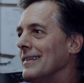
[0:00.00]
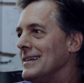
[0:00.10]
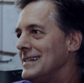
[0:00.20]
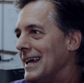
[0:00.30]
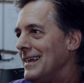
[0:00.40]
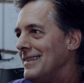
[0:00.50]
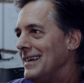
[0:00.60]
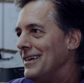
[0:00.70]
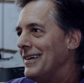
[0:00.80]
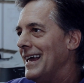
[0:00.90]
The second
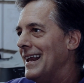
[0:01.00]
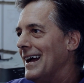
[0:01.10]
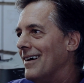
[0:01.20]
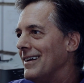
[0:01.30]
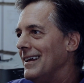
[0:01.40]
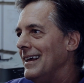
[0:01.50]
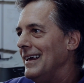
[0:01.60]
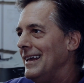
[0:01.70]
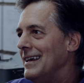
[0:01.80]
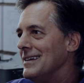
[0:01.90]
thing you get out
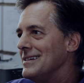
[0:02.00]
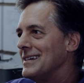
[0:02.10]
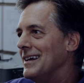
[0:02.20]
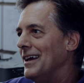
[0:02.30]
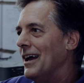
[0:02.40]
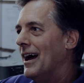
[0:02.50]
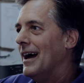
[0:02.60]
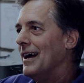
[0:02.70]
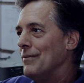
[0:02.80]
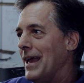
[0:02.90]
is,
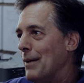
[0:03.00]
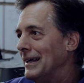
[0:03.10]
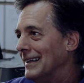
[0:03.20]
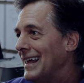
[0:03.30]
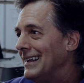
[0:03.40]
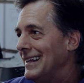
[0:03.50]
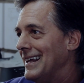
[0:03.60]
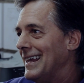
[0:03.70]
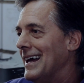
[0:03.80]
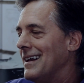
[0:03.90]
am I likely
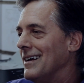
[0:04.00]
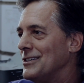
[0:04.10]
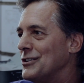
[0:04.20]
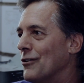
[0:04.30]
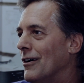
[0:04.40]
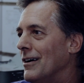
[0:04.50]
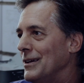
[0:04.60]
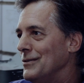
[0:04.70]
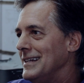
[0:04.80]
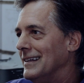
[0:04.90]
to get a
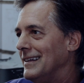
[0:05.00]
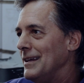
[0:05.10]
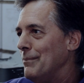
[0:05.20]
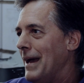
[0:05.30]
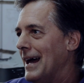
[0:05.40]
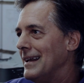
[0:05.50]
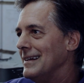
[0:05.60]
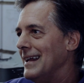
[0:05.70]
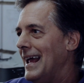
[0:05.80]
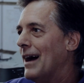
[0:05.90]
strong utility
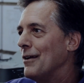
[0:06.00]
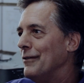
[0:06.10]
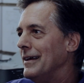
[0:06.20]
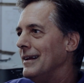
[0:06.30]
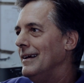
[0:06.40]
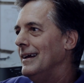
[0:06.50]
patent out of it?